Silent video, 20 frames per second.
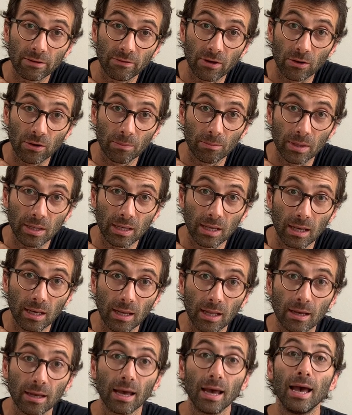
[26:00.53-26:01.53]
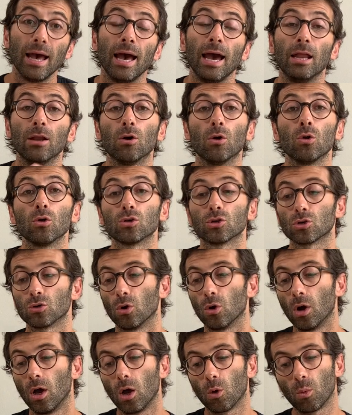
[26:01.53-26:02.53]
the very beginning. And
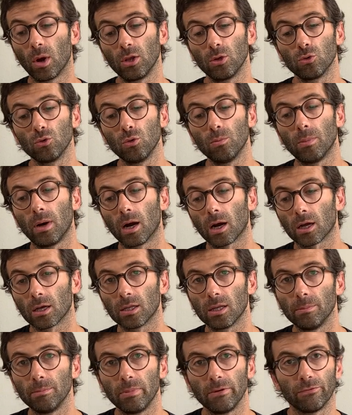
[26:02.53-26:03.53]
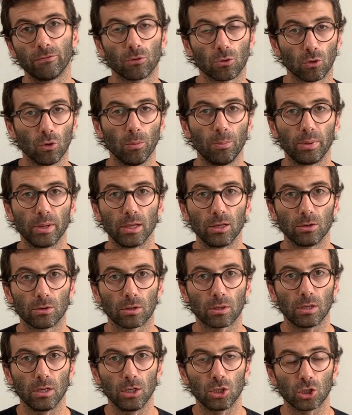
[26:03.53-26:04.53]
also, when you do marketing before opening your
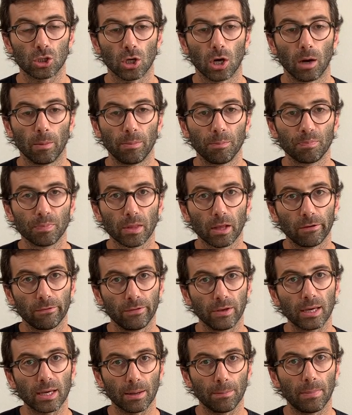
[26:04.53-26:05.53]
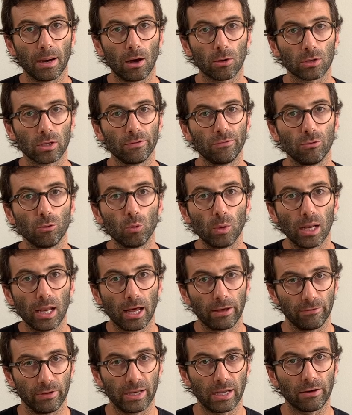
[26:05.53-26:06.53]
tea shop, think about if you will
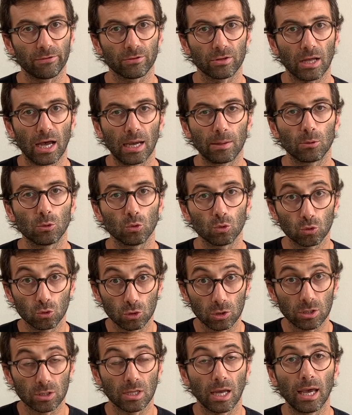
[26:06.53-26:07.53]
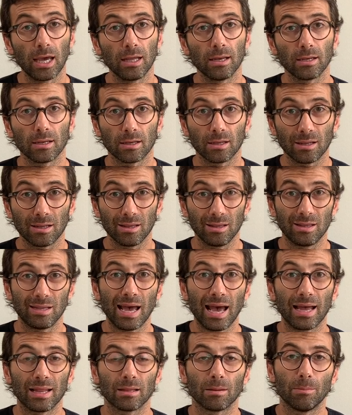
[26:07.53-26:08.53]
have enough time to sustain
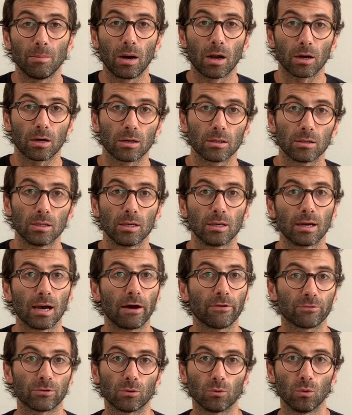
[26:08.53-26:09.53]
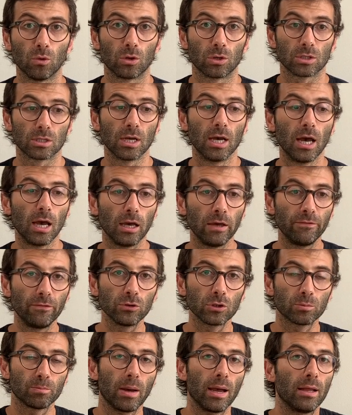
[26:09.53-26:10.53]
that marketing afterwards. If
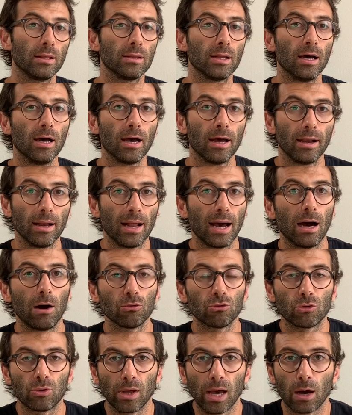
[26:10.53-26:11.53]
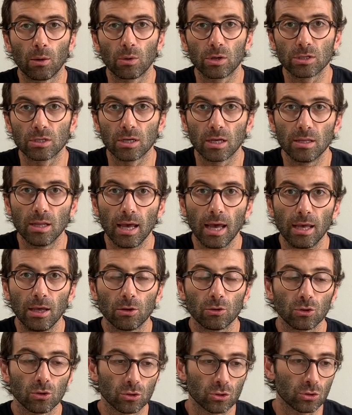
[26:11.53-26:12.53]
you spend now three hours a day
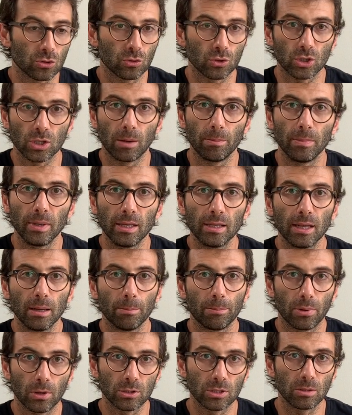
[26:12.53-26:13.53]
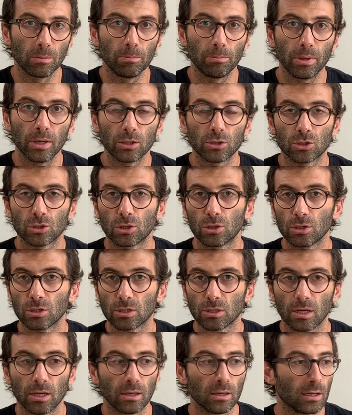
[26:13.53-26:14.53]
on your social media and posting
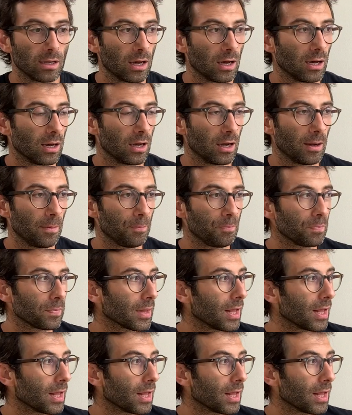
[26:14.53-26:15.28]
pictures and uh, uh